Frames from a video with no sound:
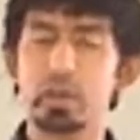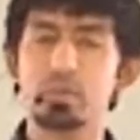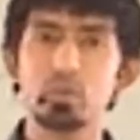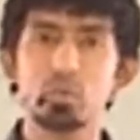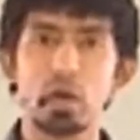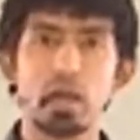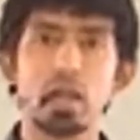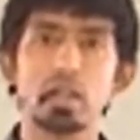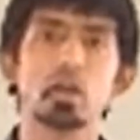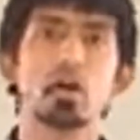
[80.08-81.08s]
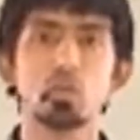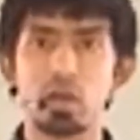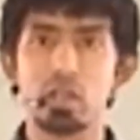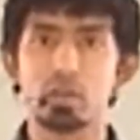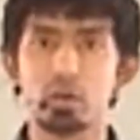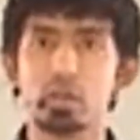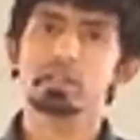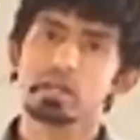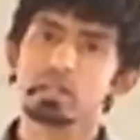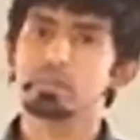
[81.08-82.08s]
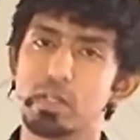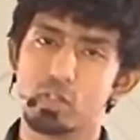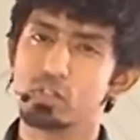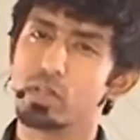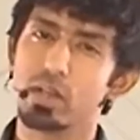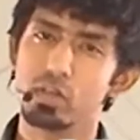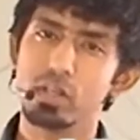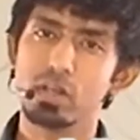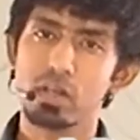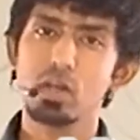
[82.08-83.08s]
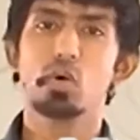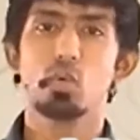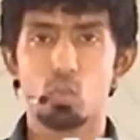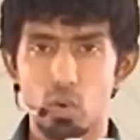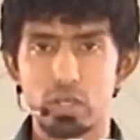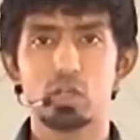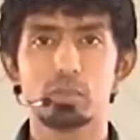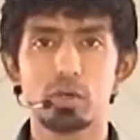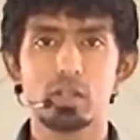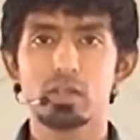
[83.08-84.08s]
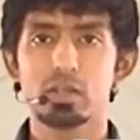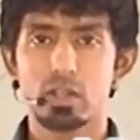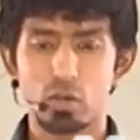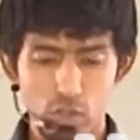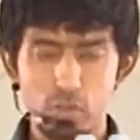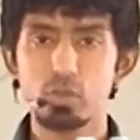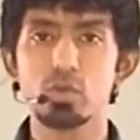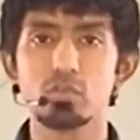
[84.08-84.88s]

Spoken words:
one hand and got one yellow ball, in the other place also get only one yellow ball. They're all uniformly